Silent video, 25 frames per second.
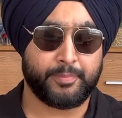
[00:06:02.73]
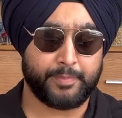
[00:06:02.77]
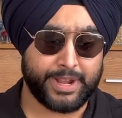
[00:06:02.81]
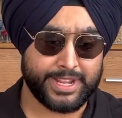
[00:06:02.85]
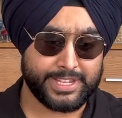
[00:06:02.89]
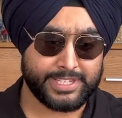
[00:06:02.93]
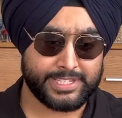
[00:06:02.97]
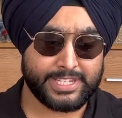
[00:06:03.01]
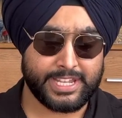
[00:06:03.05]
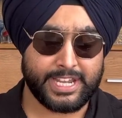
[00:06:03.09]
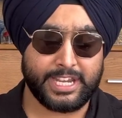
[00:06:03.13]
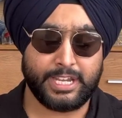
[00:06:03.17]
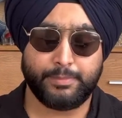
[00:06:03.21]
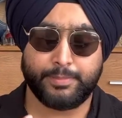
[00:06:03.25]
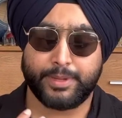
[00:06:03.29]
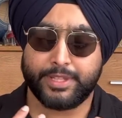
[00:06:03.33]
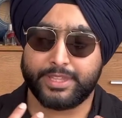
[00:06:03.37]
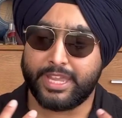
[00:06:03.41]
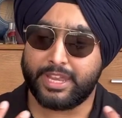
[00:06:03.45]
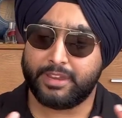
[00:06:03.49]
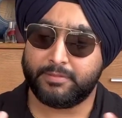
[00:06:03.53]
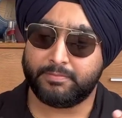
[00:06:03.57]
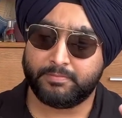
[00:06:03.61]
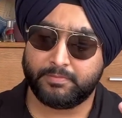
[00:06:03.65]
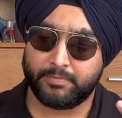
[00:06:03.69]
my side, but
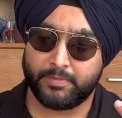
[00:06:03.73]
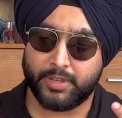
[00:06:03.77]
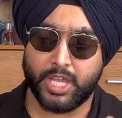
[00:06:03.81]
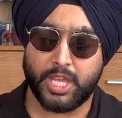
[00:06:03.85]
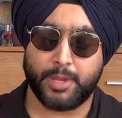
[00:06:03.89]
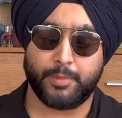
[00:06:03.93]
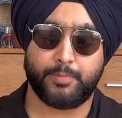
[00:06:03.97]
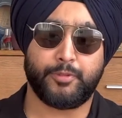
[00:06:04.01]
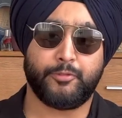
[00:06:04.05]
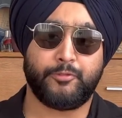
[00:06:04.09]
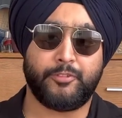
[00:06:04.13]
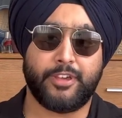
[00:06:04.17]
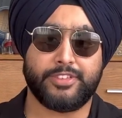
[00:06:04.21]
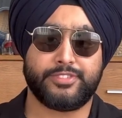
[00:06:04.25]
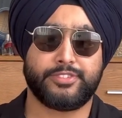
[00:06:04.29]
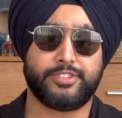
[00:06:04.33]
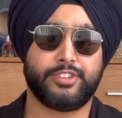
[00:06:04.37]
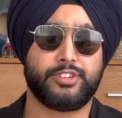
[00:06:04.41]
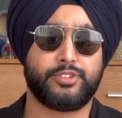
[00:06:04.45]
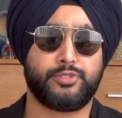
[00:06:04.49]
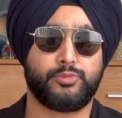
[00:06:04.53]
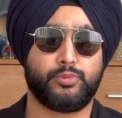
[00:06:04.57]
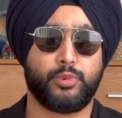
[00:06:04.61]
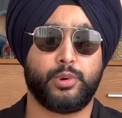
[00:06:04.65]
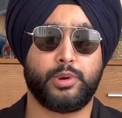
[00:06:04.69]
then
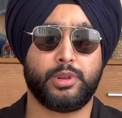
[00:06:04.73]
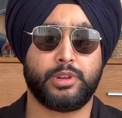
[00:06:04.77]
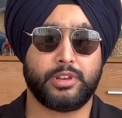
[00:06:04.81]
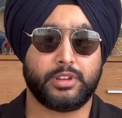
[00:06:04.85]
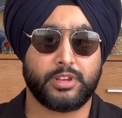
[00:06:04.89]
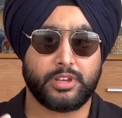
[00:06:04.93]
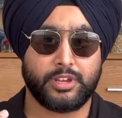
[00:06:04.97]
professors were